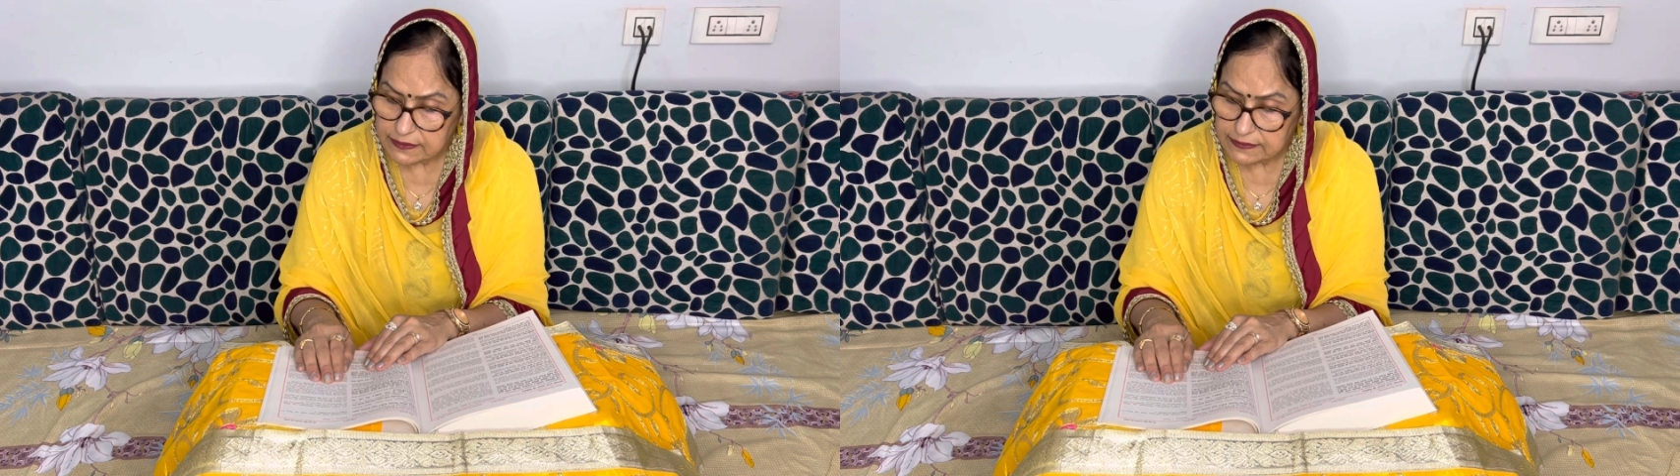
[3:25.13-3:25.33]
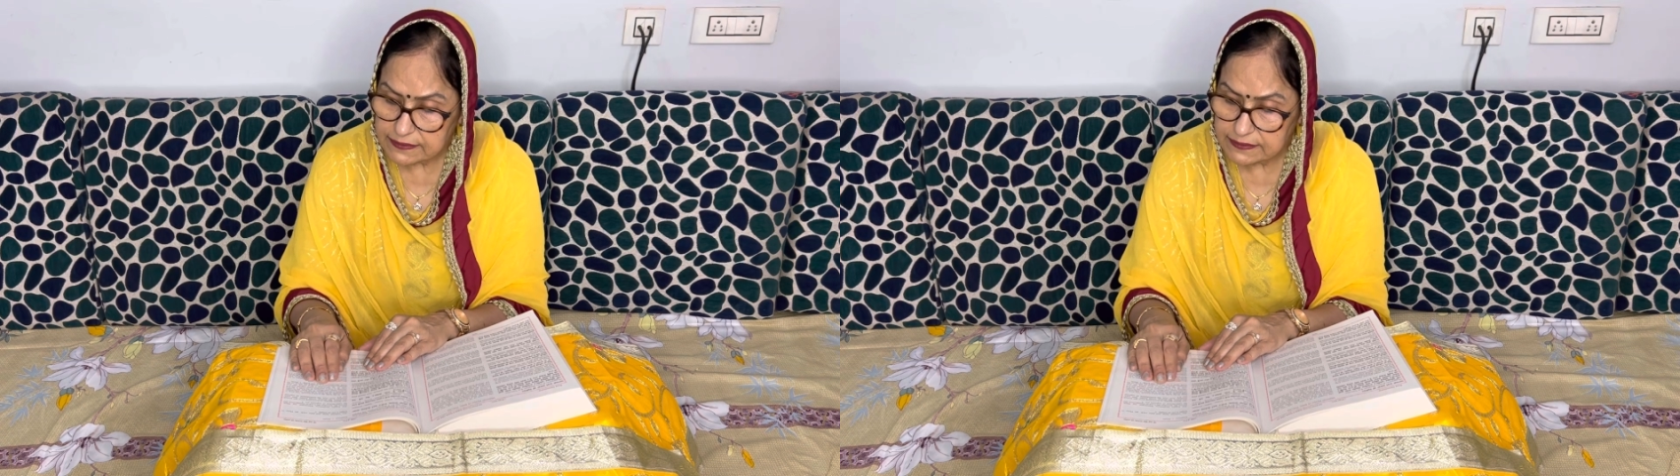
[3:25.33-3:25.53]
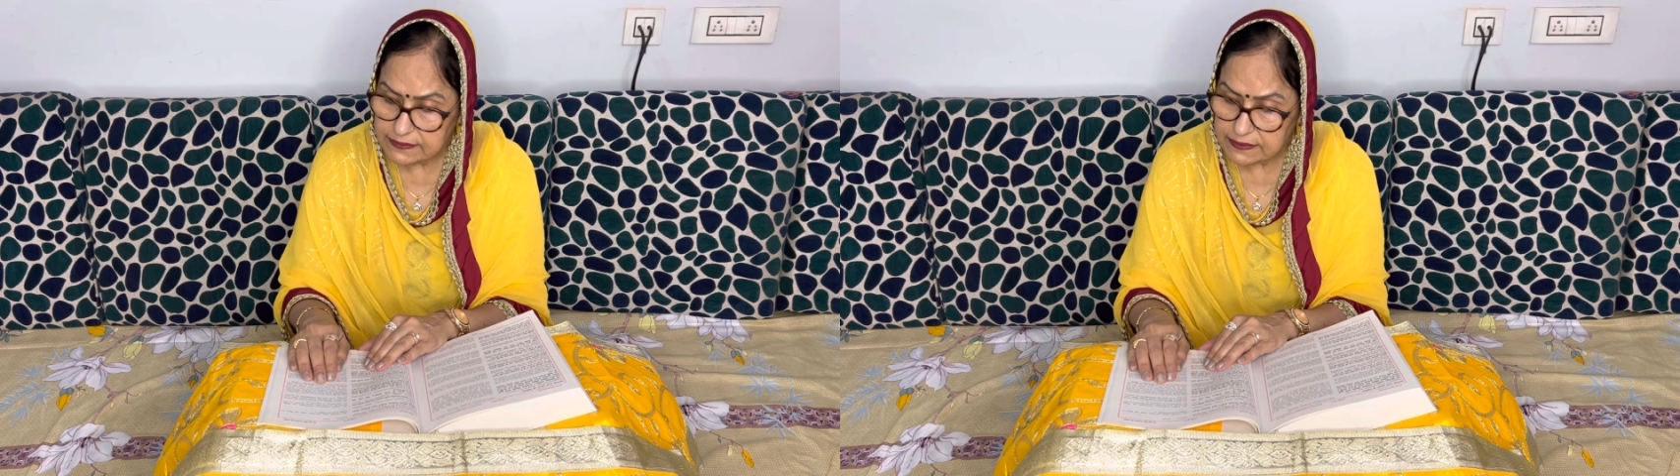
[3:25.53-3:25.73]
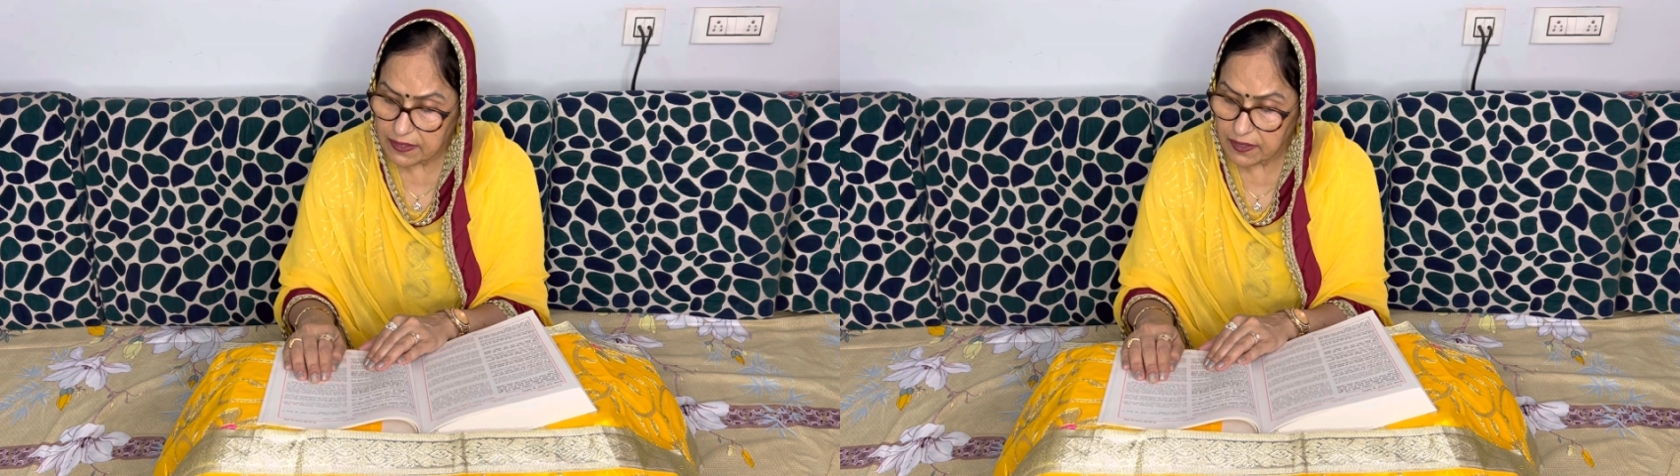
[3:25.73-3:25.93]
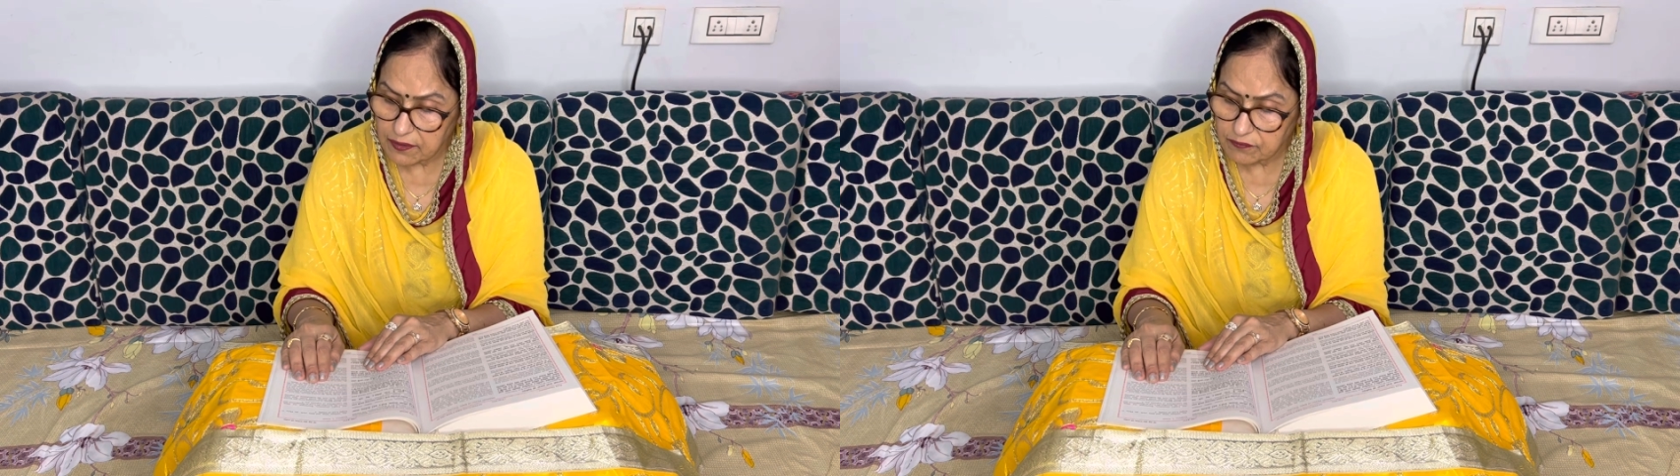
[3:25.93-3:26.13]
Since
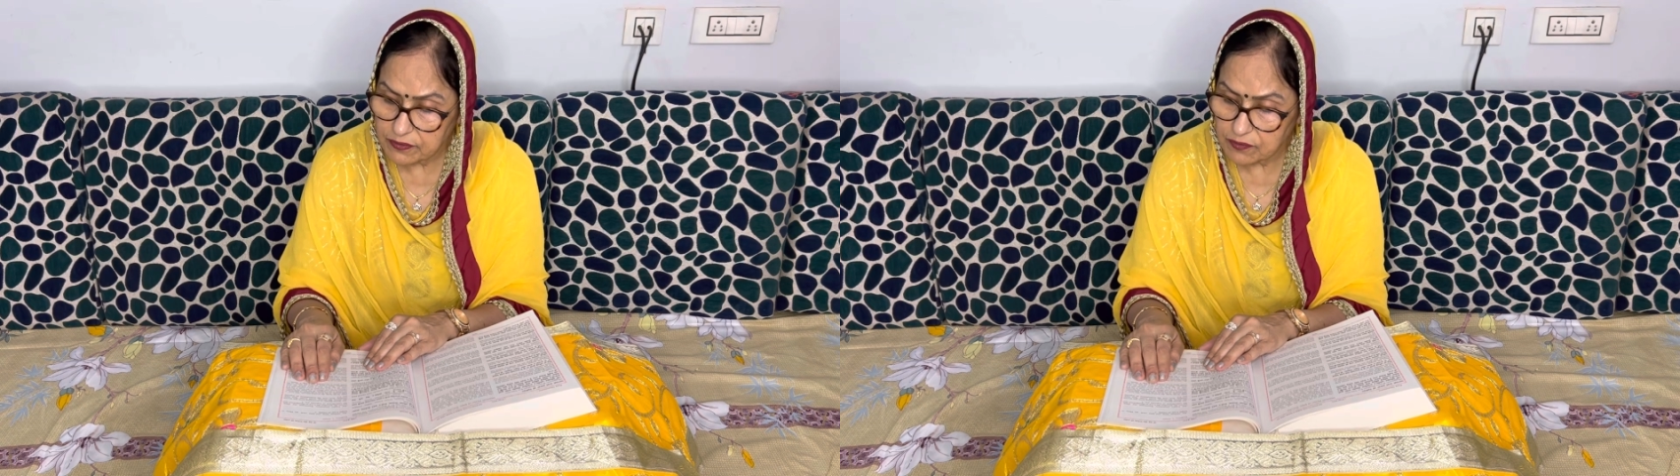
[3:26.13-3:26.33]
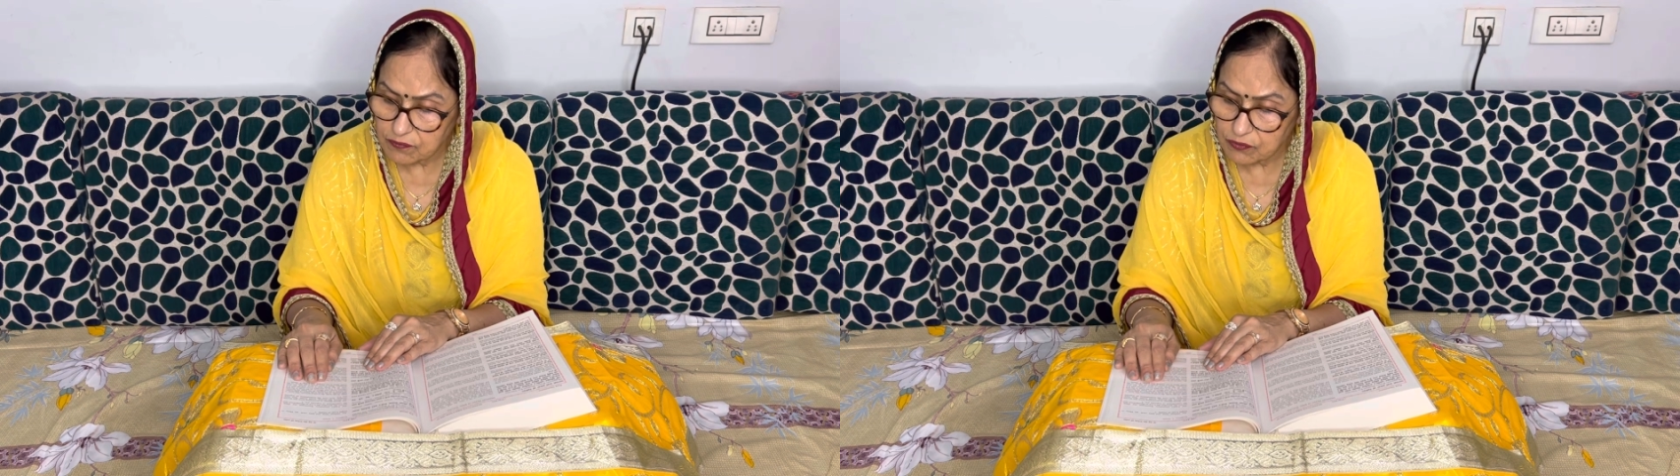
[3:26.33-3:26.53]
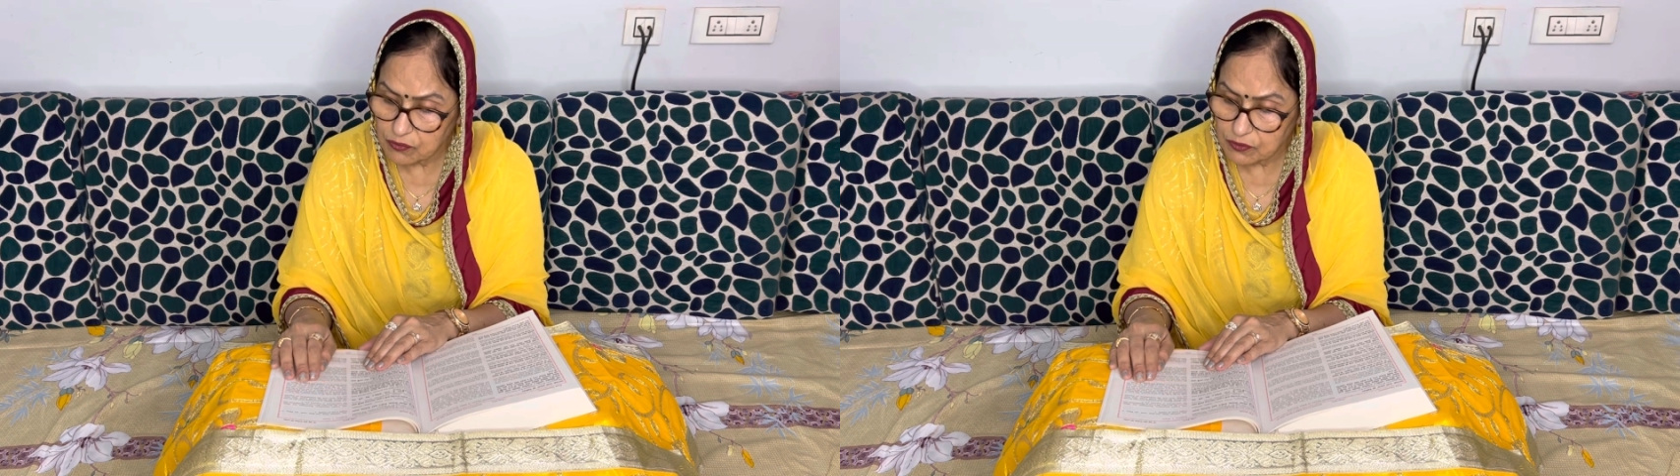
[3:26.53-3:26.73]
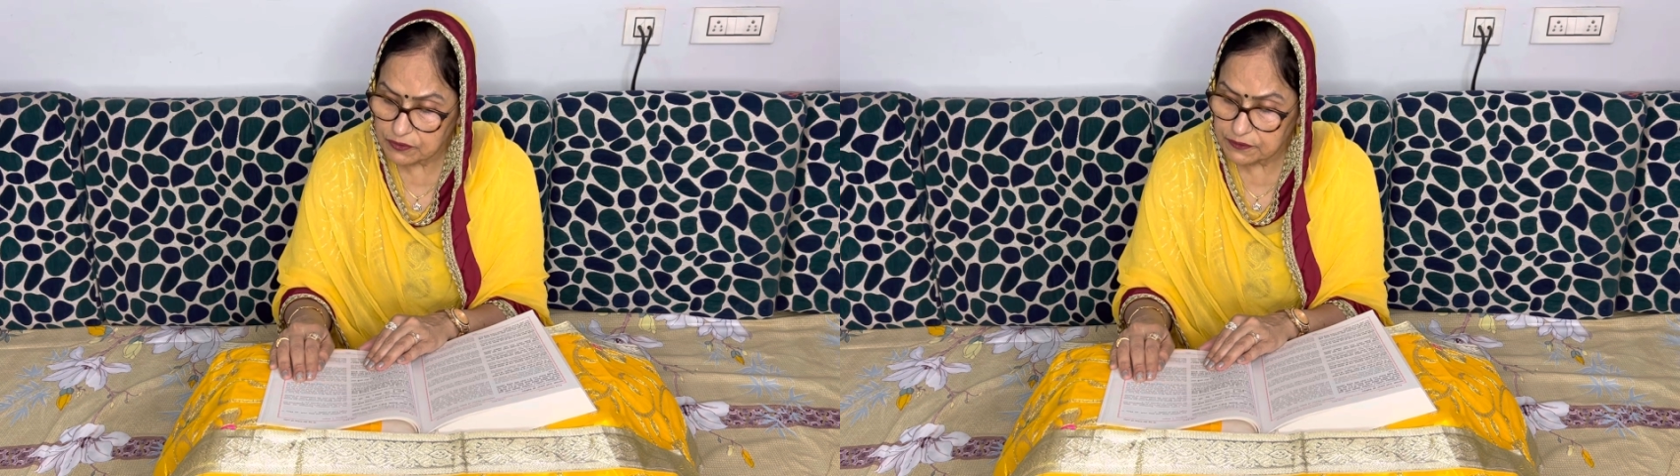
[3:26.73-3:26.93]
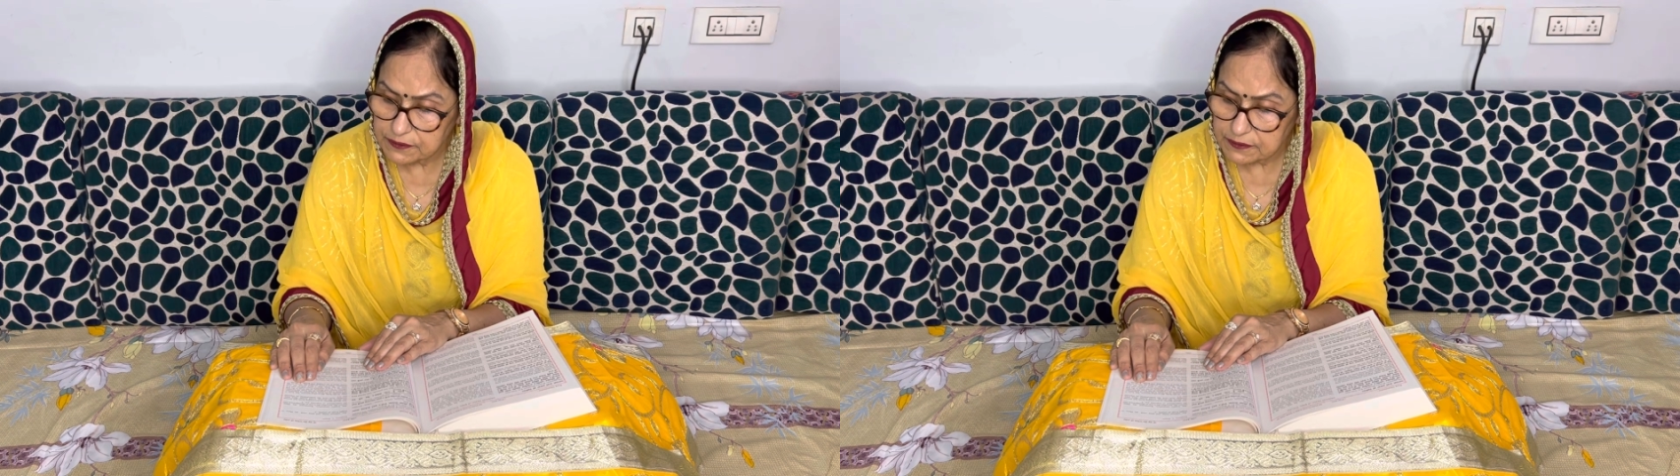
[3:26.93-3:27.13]
I have invoked